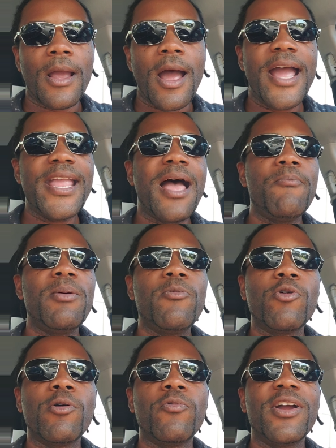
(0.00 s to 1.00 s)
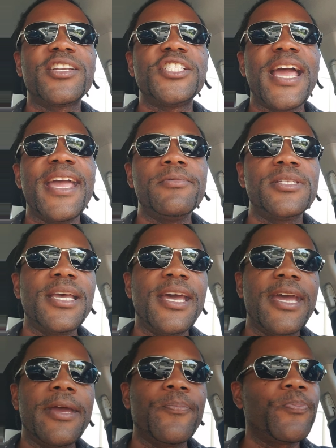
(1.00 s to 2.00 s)
All right, y'all remember what Rick James
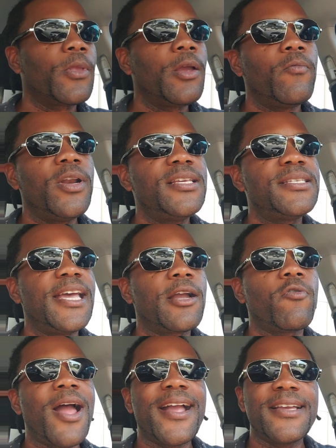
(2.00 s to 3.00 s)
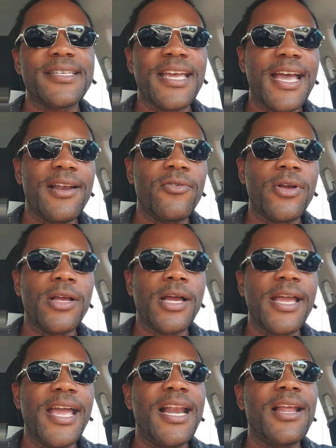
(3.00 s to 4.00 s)
said when he said crack is a hell of
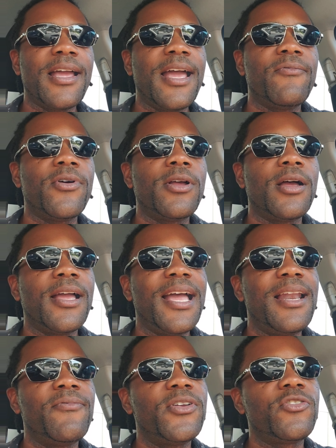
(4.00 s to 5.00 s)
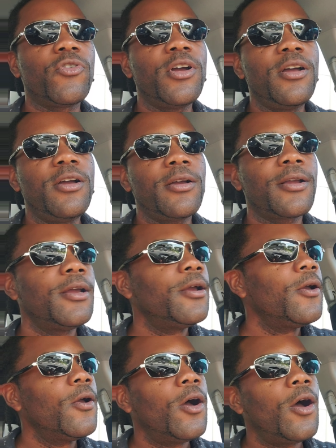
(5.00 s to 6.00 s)
a hell, hell, a hell of a drug?
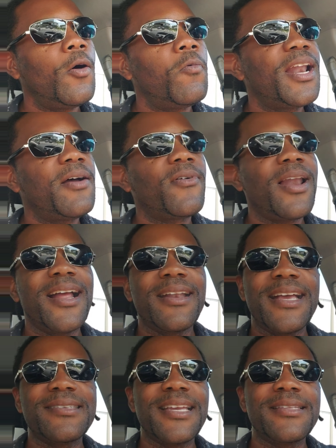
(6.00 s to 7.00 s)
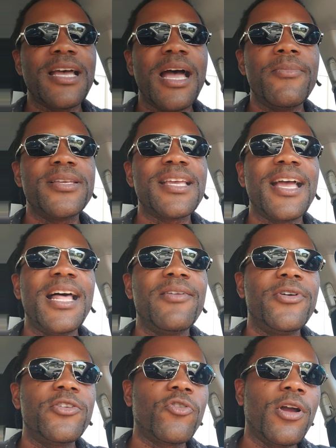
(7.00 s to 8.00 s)
or whatever like that. Saitama is a hell
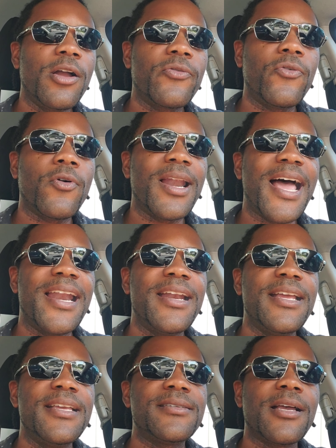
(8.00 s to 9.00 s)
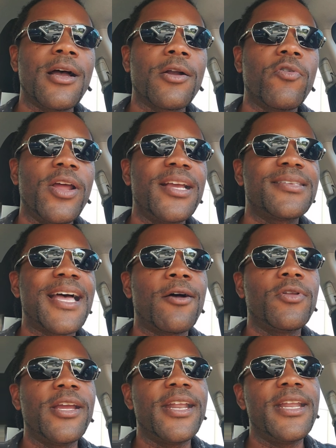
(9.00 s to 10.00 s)
of a drug for a lot of these uh, critics
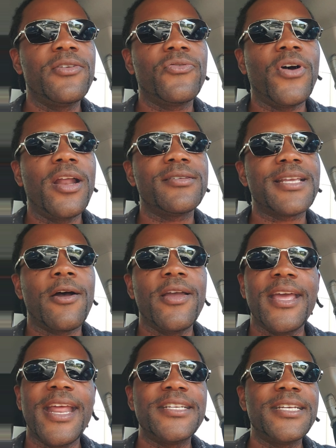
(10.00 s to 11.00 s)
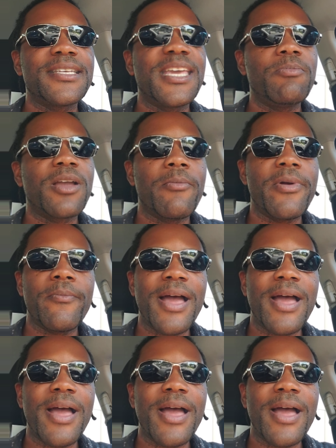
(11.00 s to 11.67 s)
out here and these fudders out here. They just keep coming